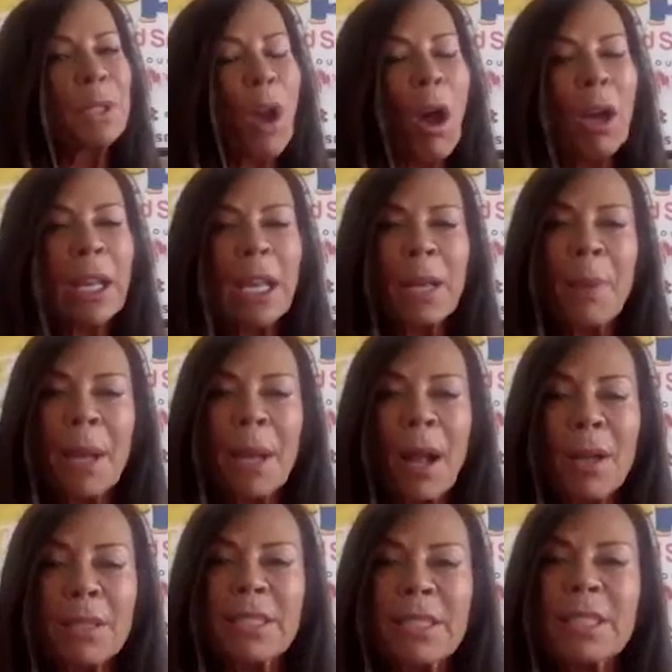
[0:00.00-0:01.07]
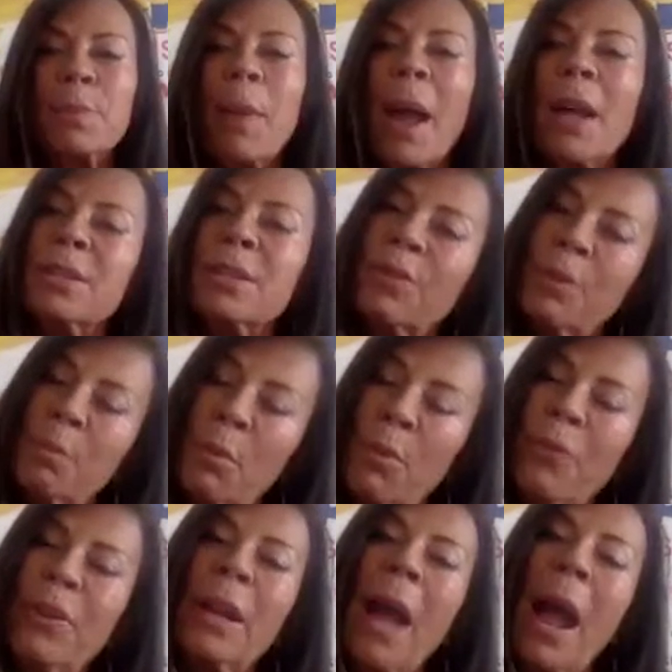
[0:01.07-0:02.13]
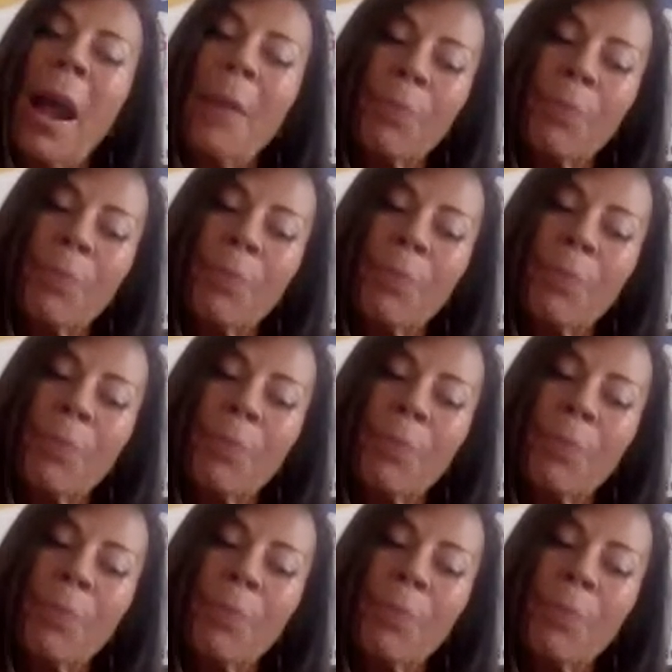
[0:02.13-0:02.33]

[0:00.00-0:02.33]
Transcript: talking about Hugs and Smiles for moving